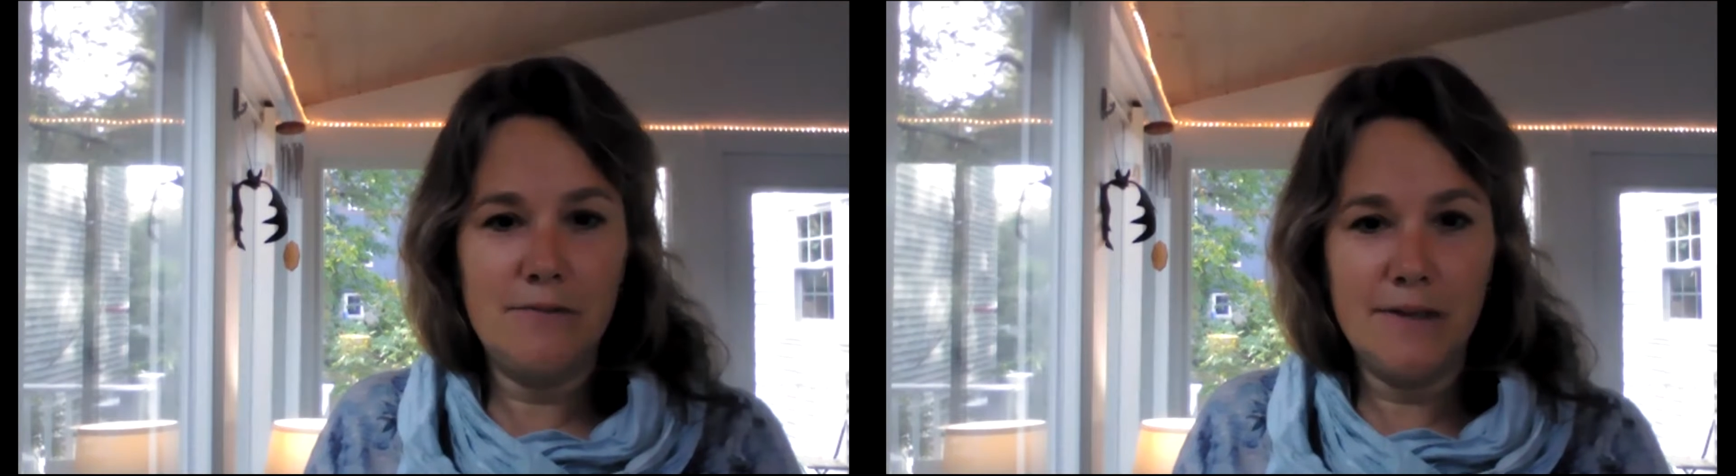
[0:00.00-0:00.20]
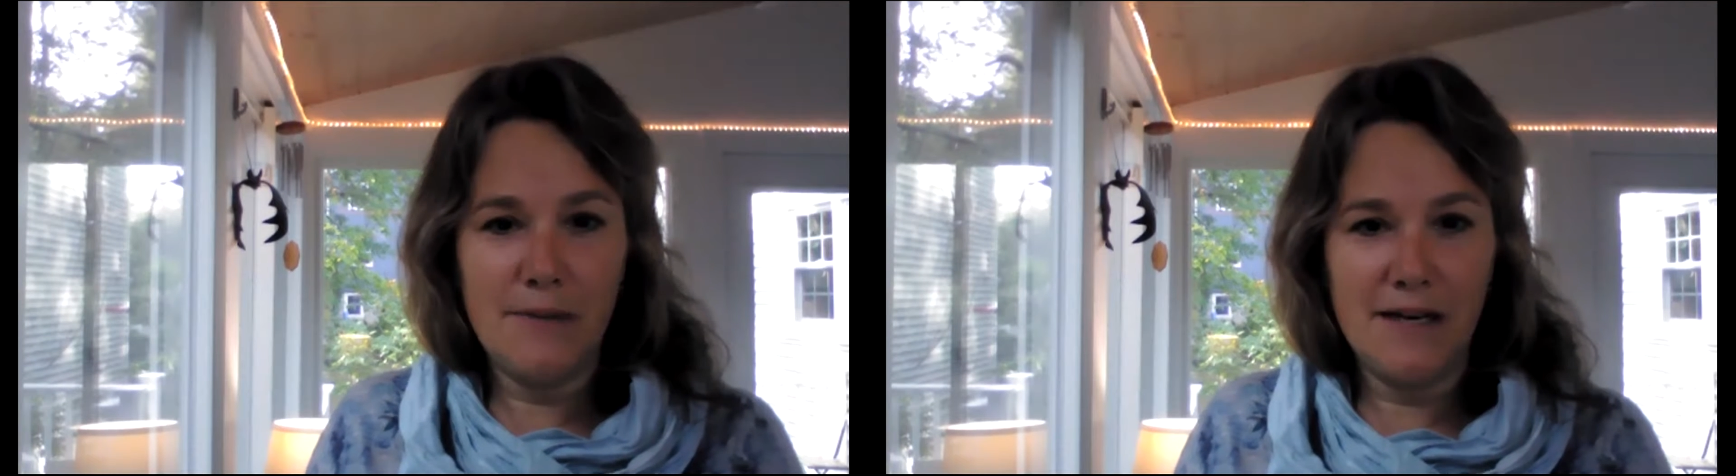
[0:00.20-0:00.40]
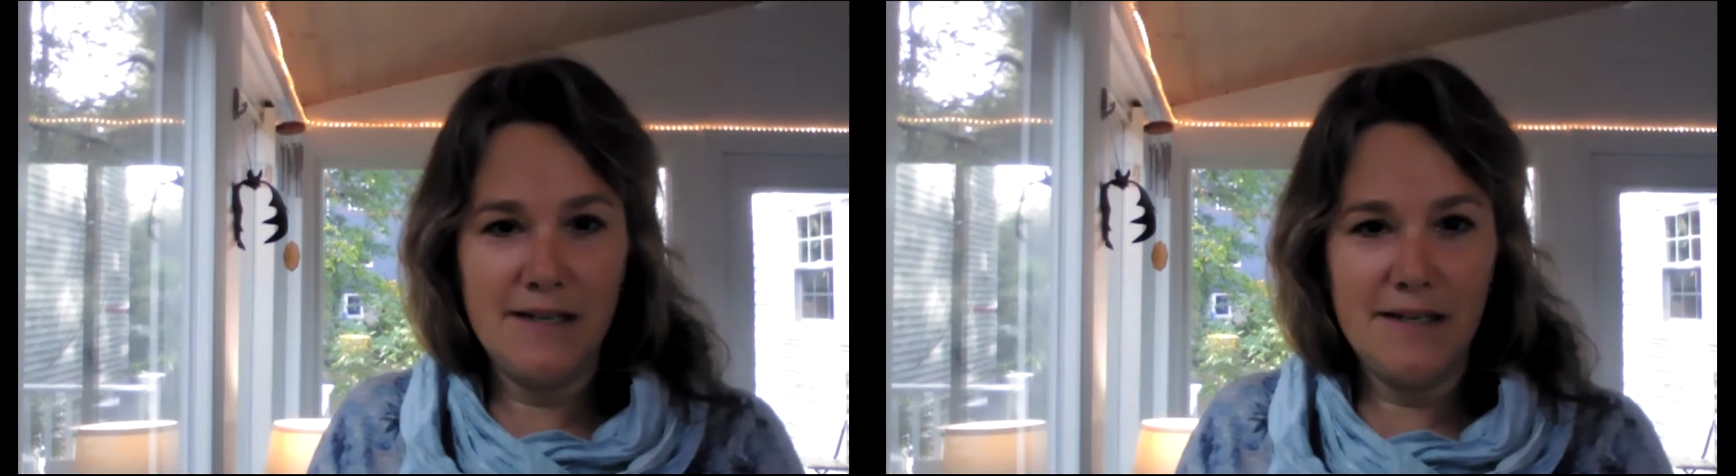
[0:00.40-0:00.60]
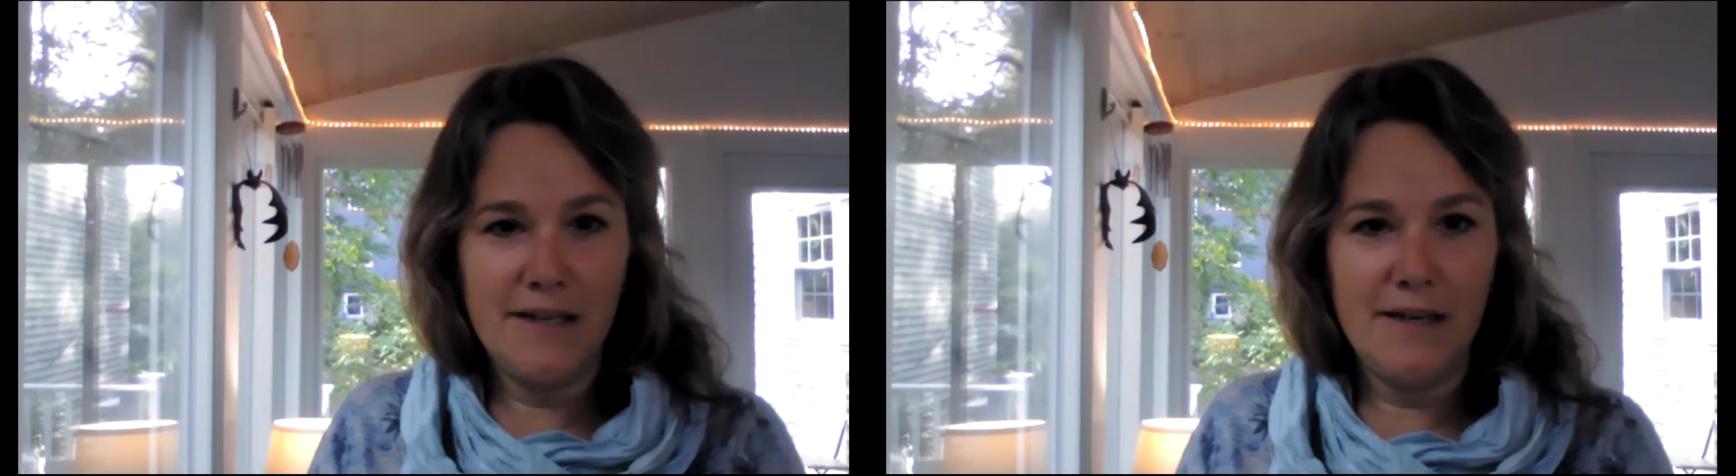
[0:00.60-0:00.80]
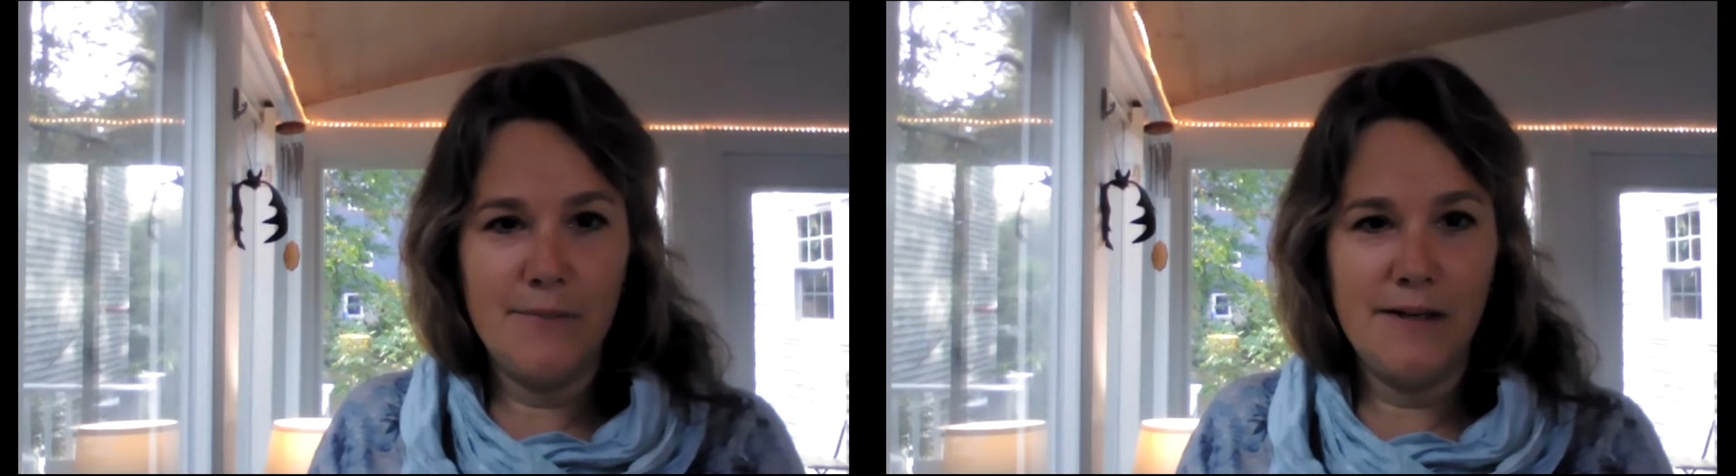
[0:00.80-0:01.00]

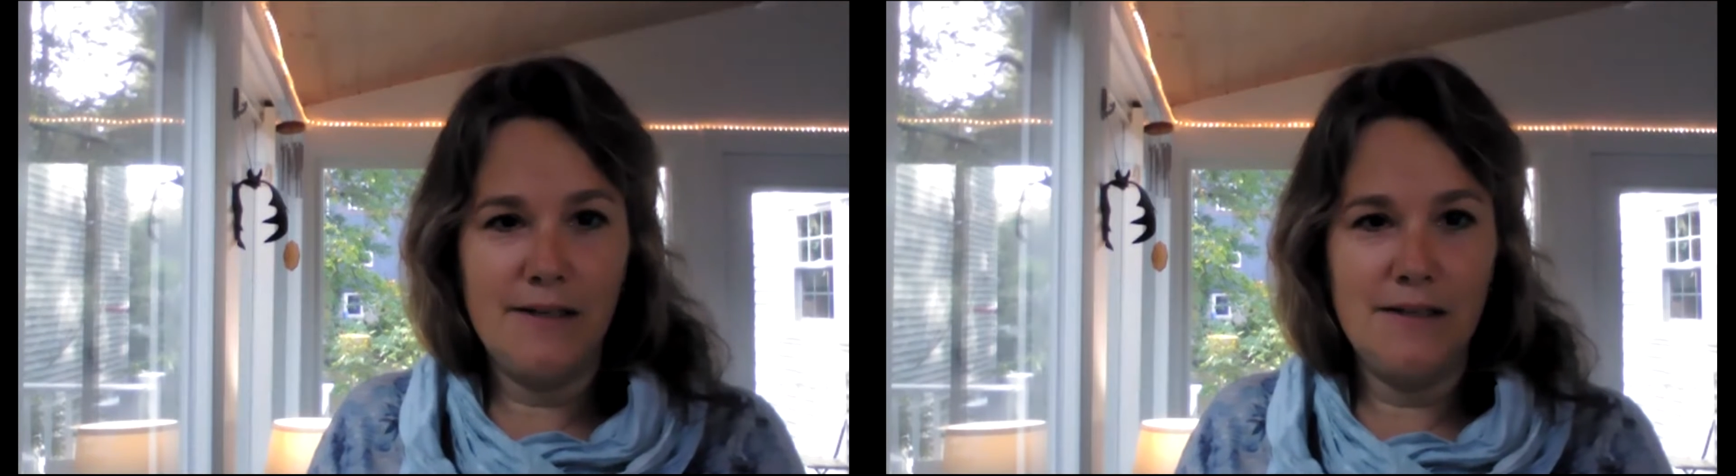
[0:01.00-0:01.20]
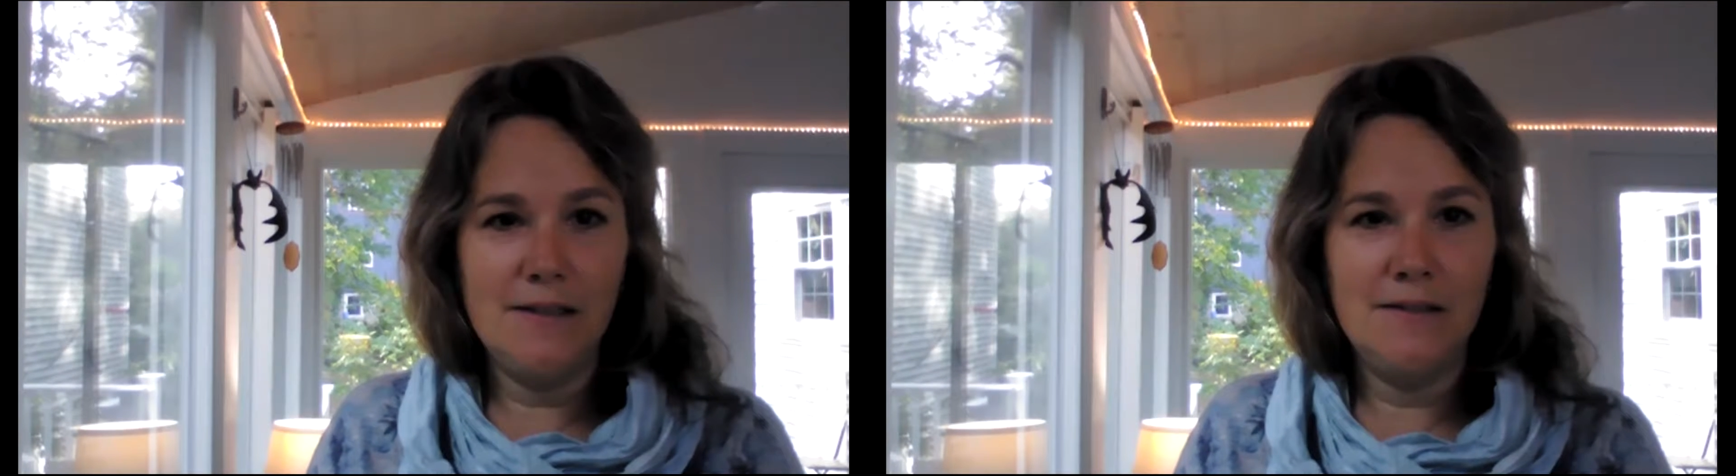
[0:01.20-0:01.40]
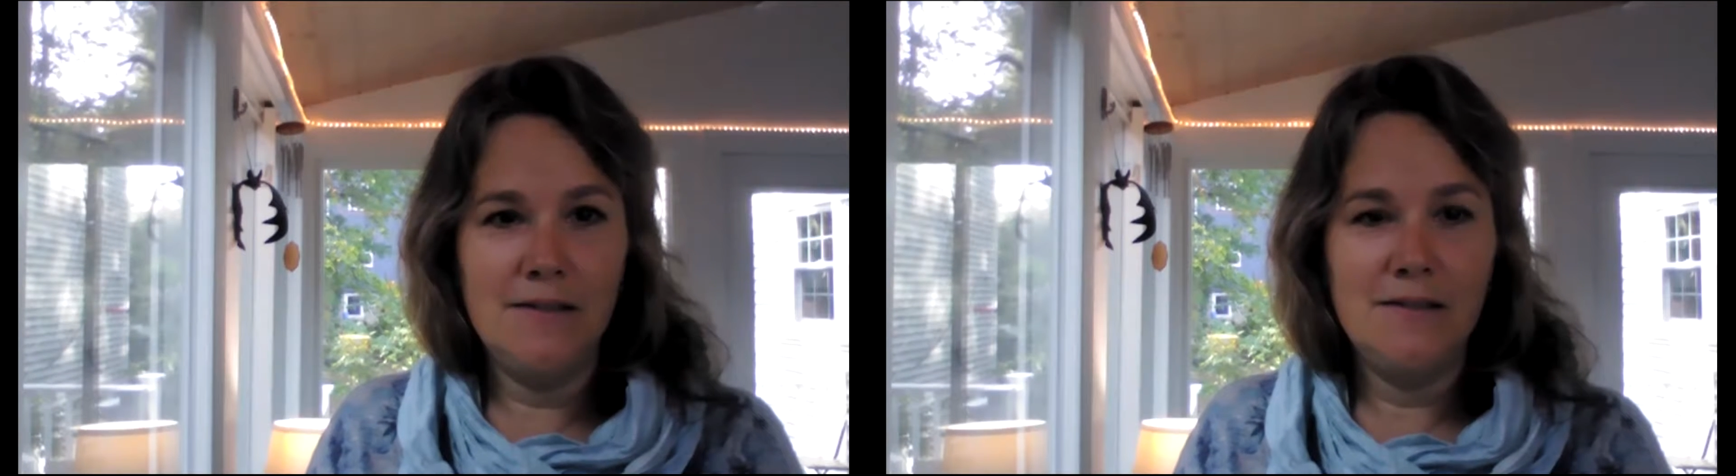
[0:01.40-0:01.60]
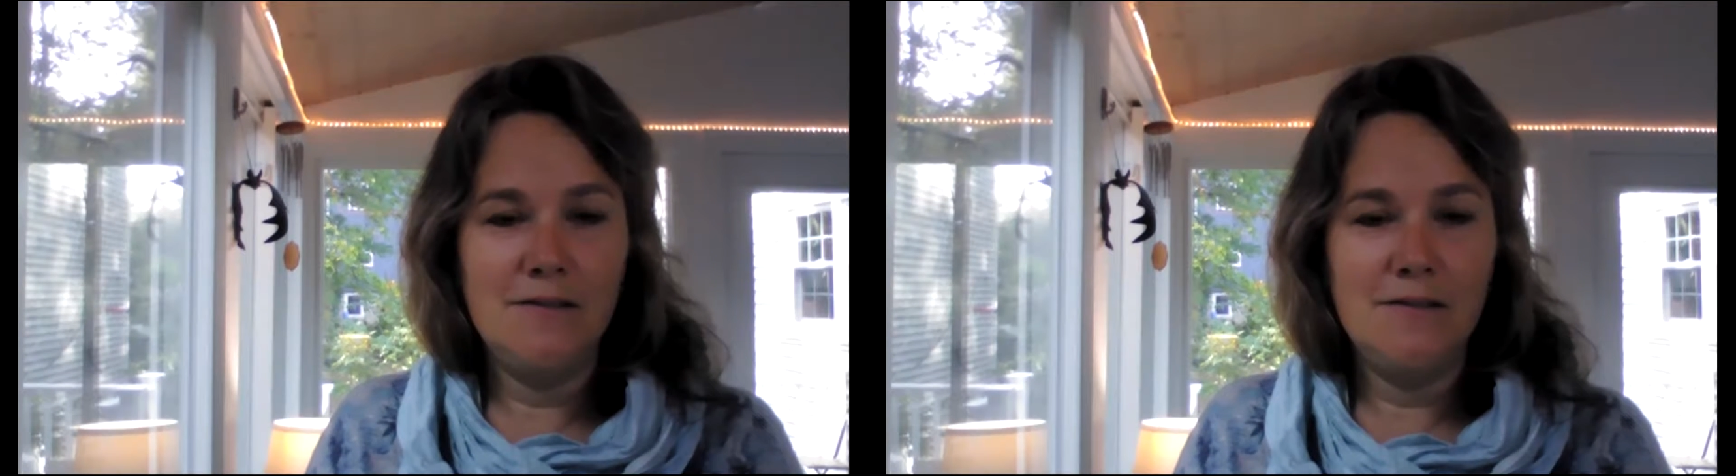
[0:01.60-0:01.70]
reminder email